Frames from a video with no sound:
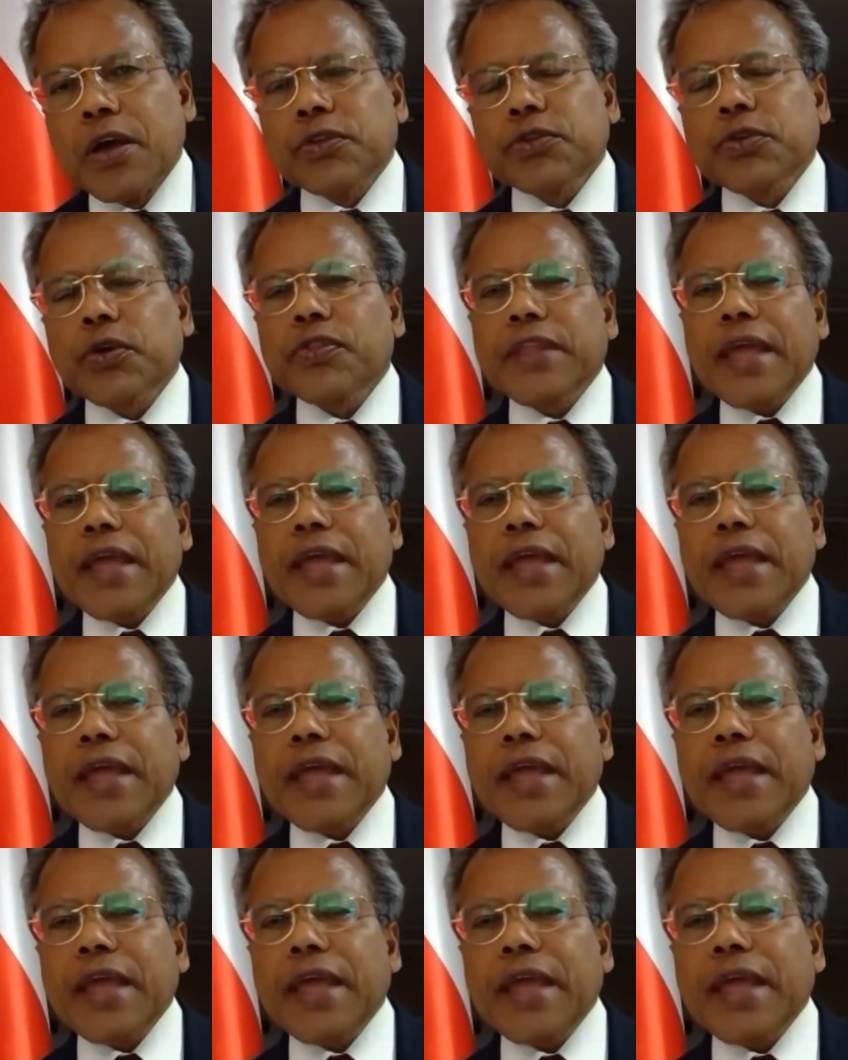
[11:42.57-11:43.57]
So
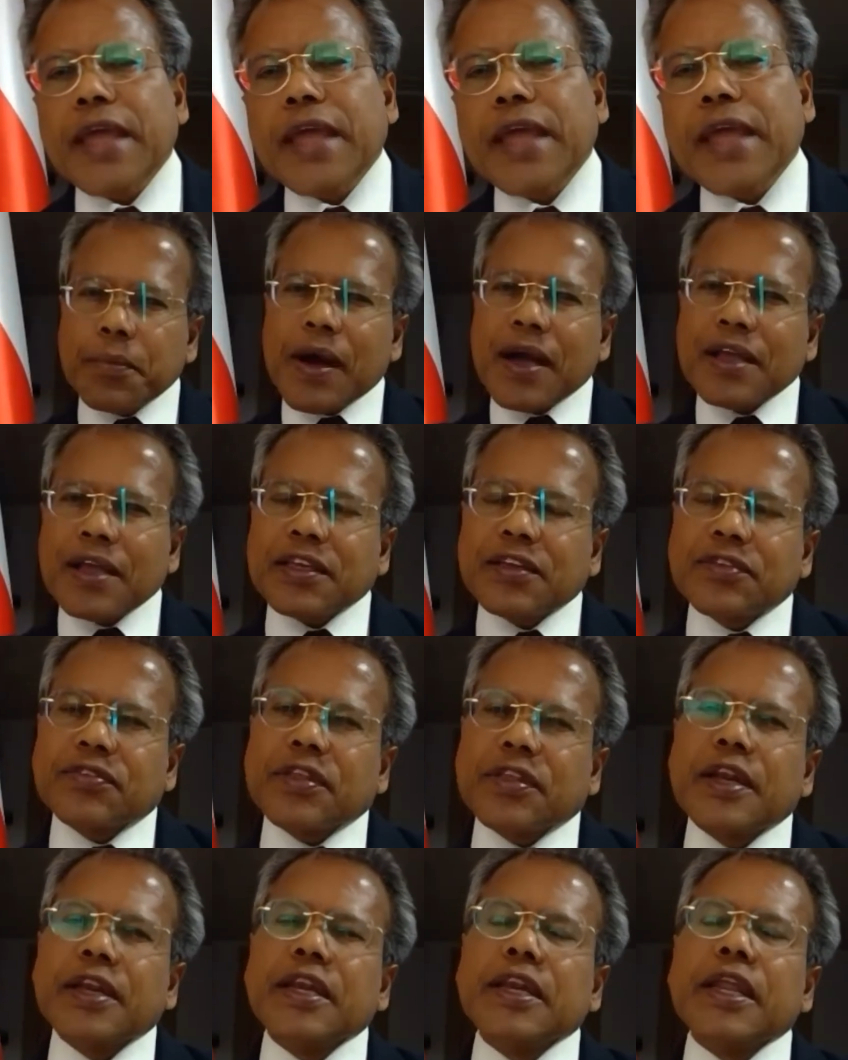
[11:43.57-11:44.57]
therefore, pretty much is
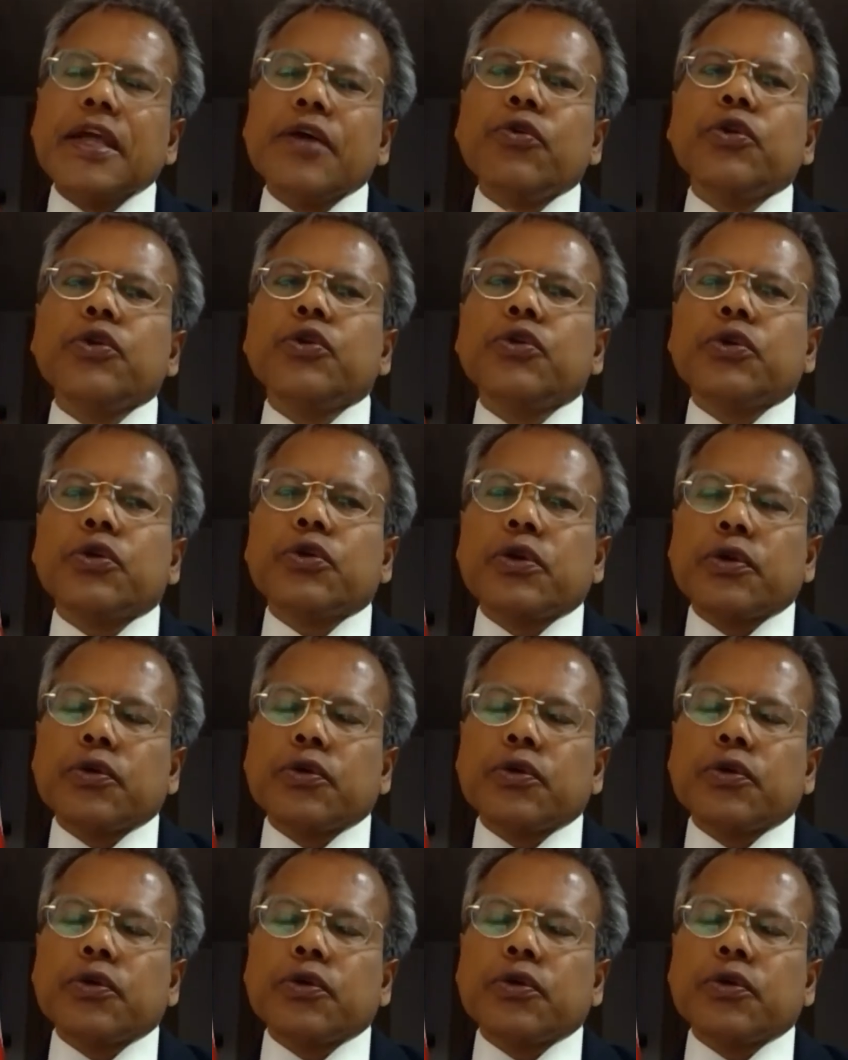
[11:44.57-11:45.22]
the new